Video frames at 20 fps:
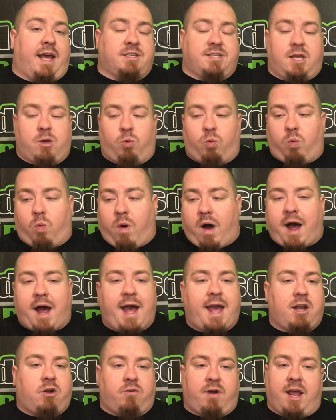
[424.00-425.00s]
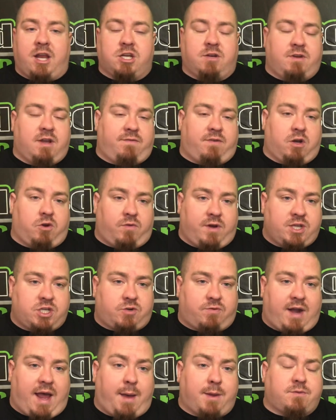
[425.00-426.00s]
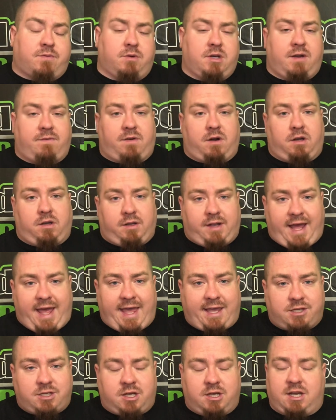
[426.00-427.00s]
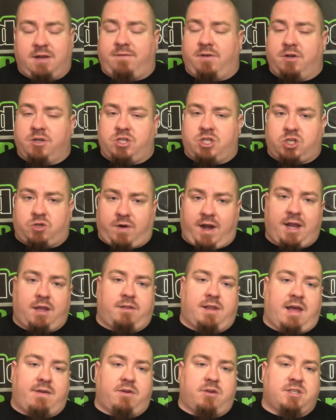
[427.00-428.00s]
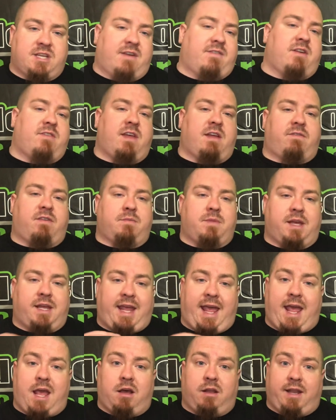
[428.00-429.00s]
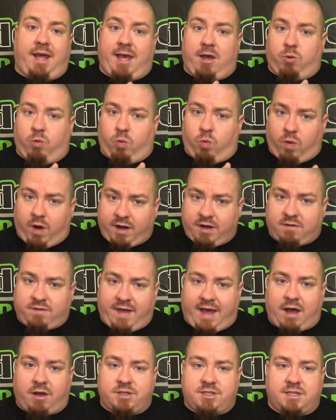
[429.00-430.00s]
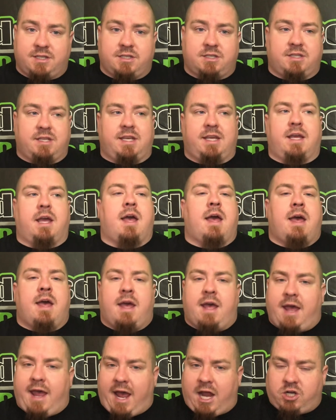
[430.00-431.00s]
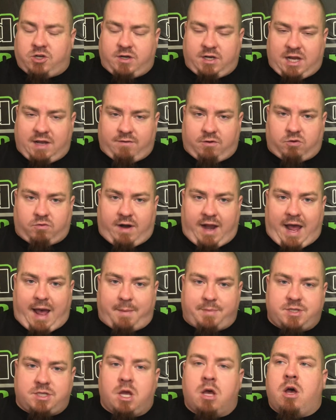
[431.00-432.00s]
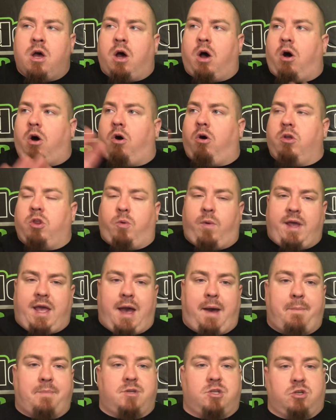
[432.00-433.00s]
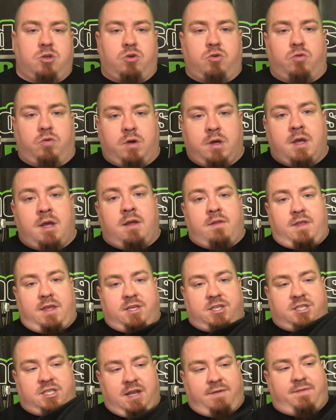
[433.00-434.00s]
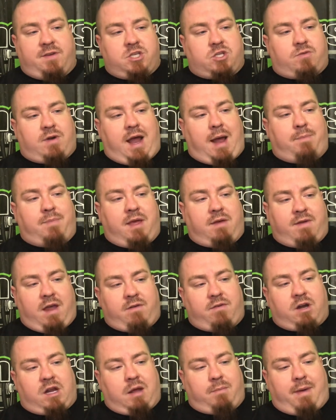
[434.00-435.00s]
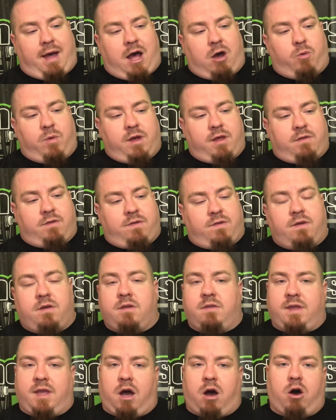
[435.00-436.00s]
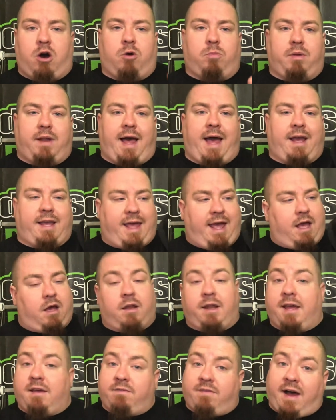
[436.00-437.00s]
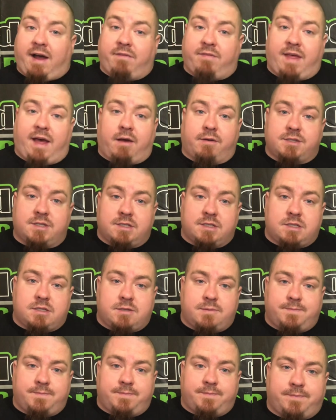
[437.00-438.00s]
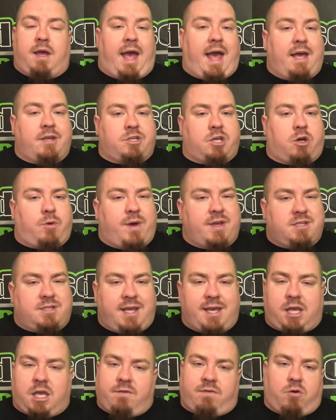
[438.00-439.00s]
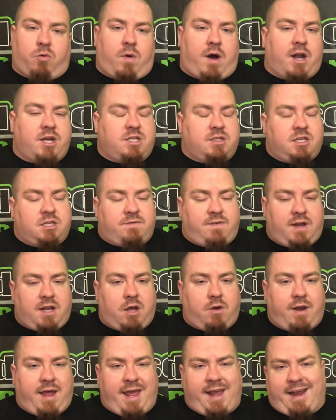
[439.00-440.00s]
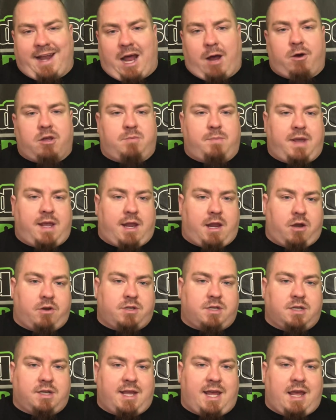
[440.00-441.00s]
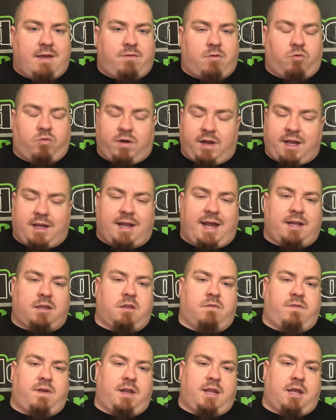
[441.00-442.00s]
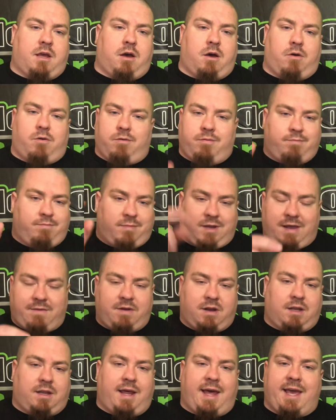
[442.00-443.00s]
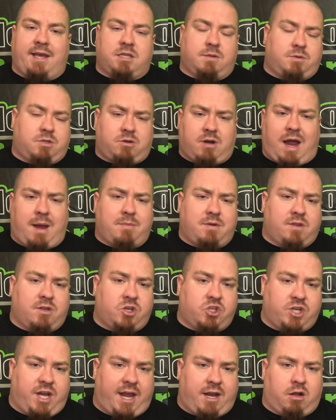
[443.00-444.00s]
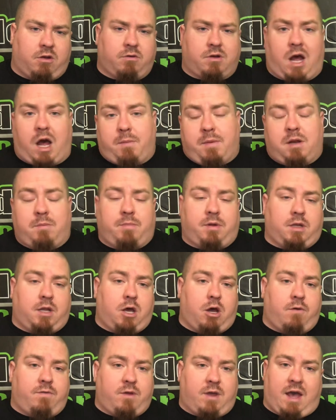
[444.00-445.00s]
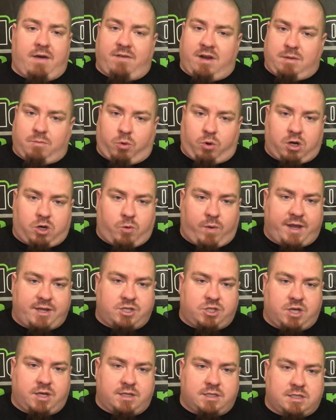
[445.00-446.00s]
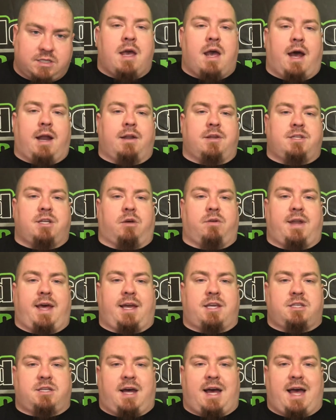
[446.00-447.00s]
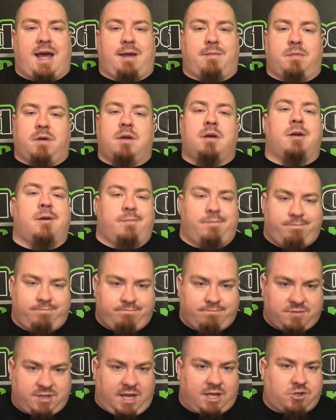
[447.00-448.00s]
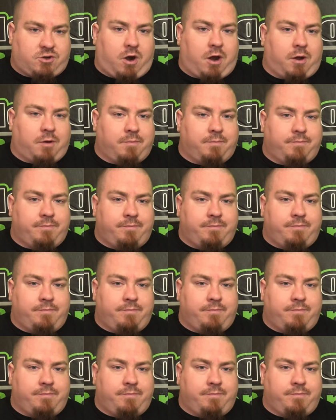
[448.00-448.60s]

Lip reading: has a wide range of different wrist wraps from different lengths to different strength levels, everything from the KLA 1000s, the entry-level wraps, all the way up to the stiffest wrap they've ever come out with, the all-black KLA 5000s. As always, thank you for watching this video and hanging out with me here today. If you really liked the video, give it a like, subscribe to the channel, comment below if you have any more questions. And until next time, stay strong.